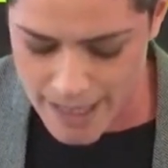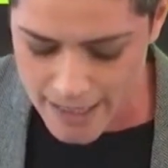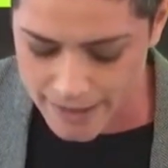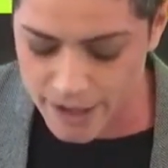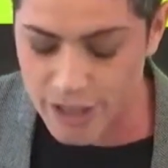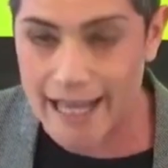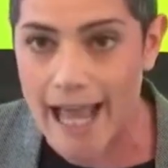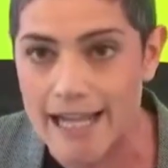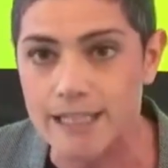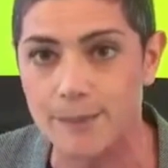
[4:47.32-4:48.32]
There
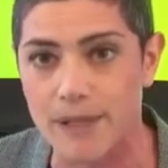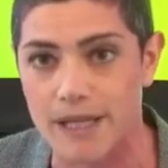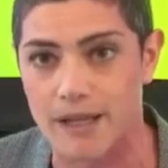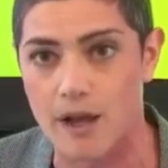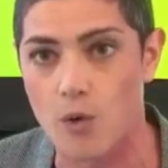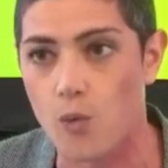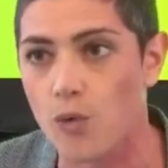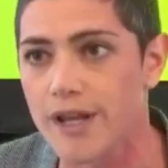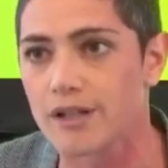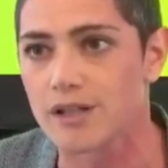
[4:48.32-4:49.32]
can't be
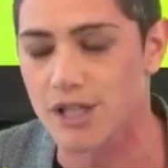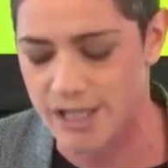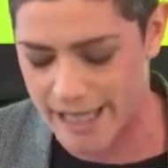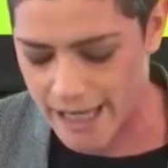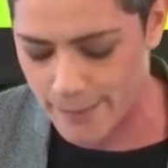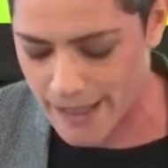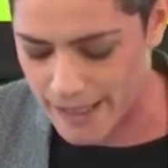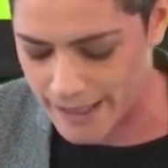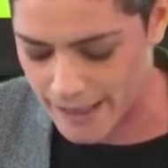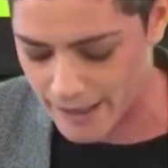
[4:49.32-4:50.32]
real
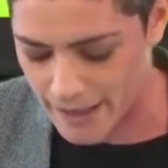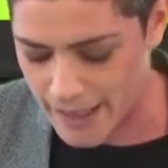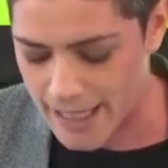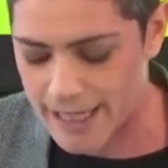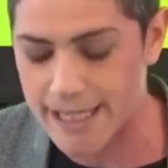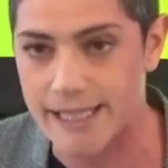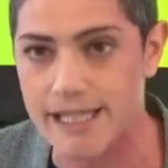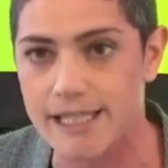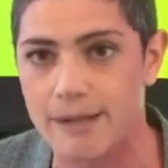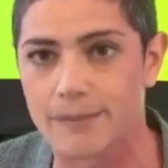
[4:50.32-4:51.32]
sustainability in a
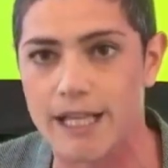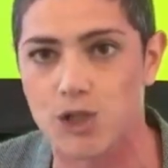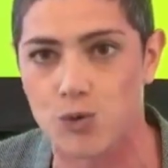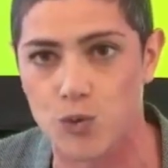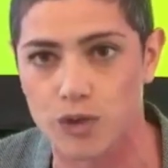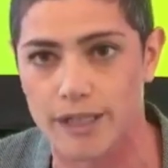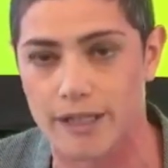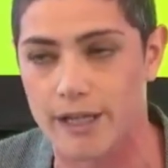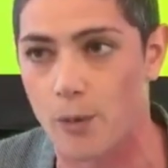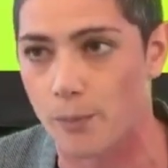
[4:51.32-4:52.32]
system that's rooted
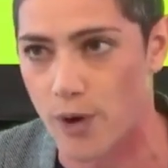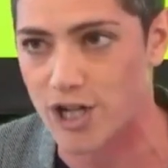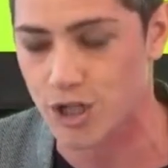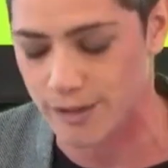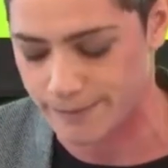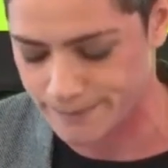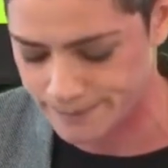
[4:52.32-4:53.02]
in oppression.